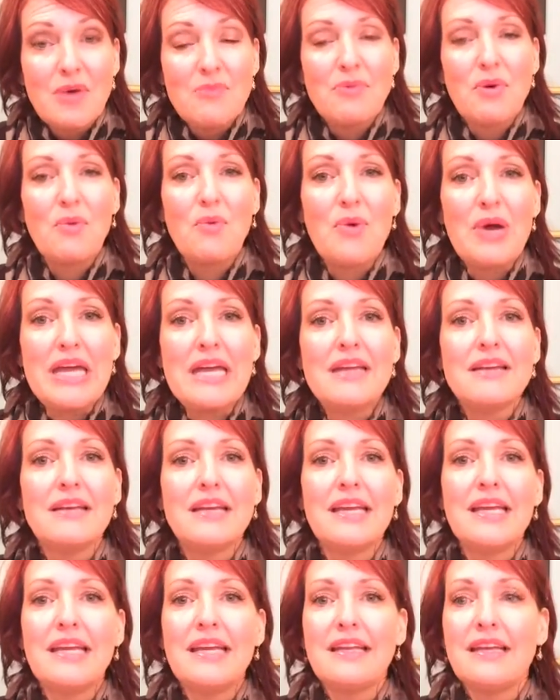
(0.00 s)
But we
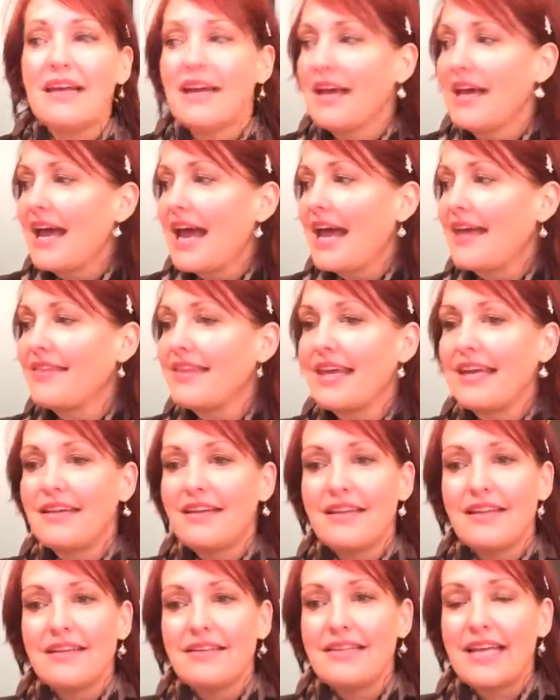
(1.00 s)
need, at the end
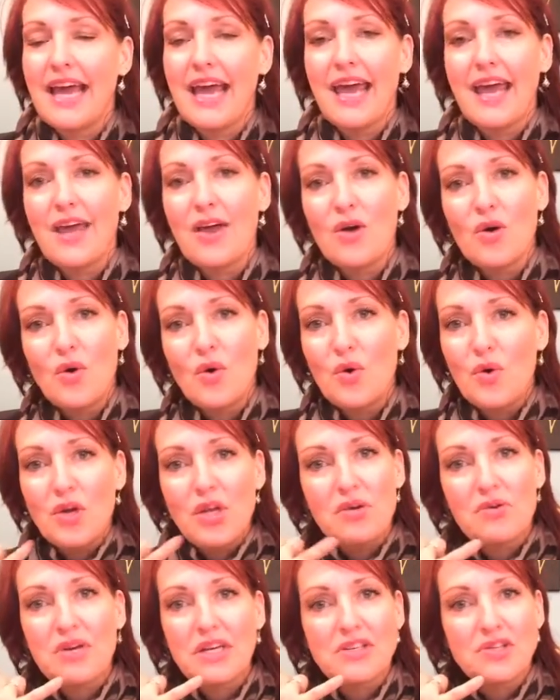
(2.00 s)
of the day, who do
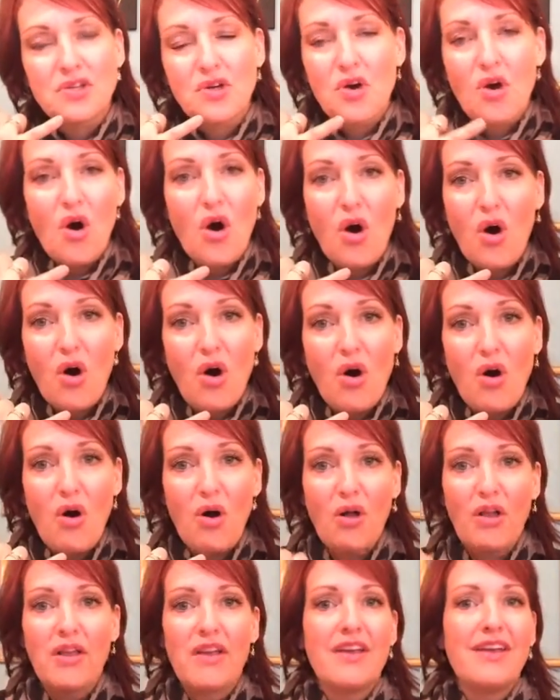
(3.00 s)
you get to
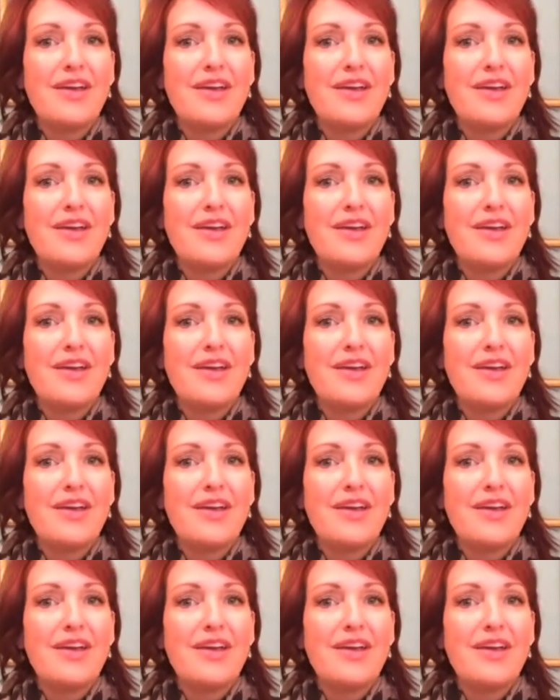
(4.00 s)
call?